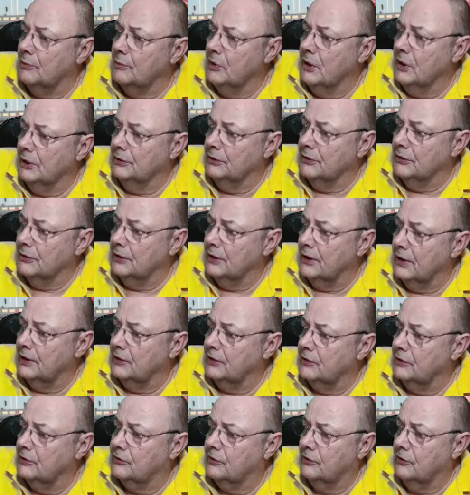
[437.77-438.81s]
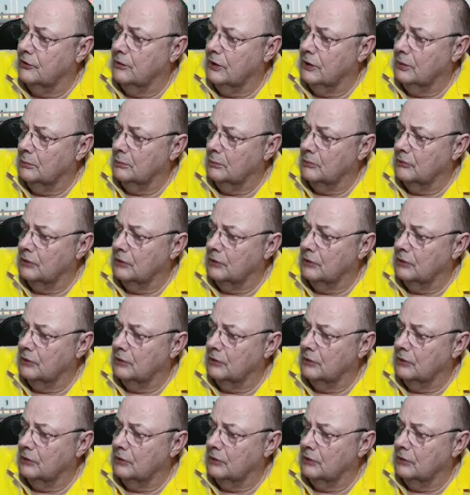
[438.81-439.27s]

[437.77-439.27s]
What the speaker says: London at the time.